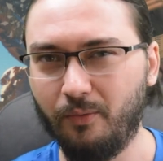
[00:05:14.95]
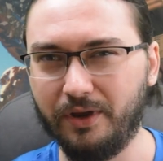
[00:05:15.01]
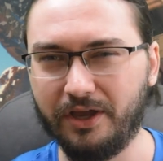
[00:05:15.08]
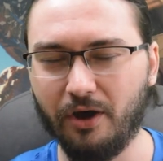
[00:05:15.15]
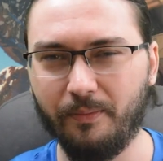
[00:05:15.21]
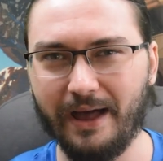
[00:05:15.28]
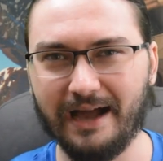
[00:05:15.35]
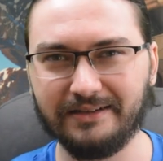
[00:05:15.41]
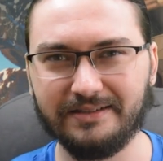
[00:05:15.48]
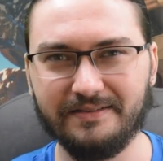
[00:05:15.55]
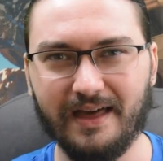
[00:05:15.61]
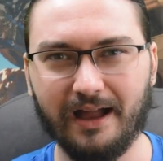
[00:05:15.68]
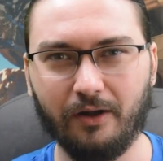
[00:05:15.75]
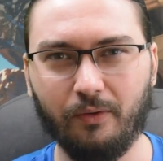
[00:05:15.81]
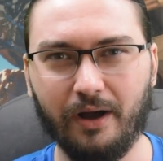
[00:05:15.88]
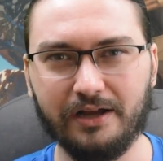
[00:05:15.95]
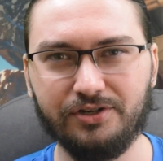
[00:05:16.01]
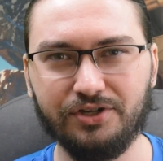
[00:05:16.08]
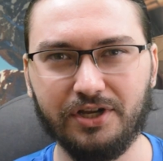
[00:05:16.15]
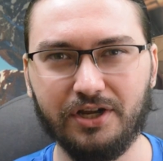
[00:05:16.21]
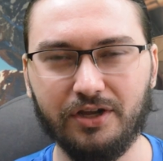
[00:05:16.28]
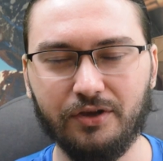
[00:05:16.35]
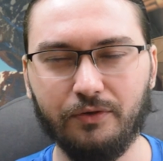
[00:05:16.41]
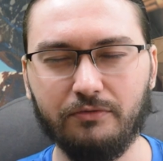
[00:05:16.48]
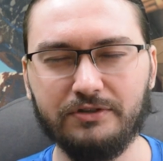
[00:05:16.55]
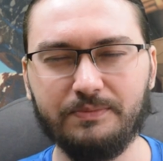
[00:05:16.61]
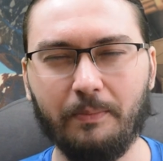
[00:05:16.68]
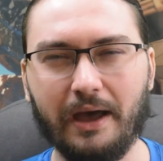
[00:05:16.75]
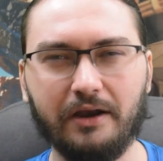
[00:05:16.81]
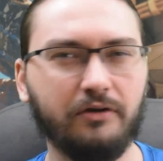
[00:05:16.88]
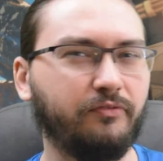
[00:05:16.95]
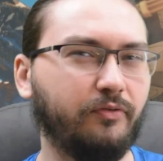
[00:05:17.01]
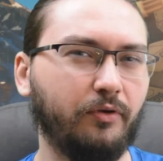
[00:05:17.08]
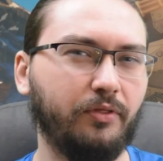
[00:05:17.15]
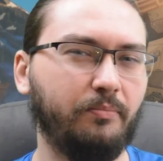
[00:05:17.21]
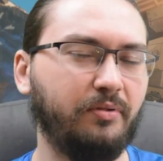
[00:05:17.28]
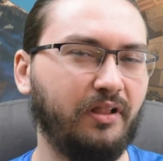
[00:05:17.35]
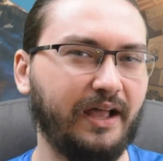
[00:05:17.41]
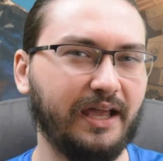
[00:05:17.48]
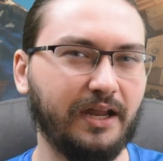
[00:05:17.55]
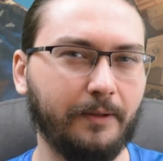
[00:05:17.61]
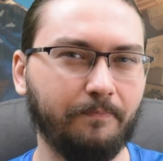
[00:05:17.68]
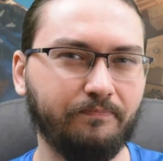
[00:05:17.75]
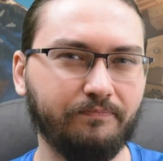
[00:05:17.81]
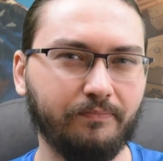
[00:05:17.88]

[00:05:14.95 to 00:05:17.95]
we go back to that question, who's better for the planet?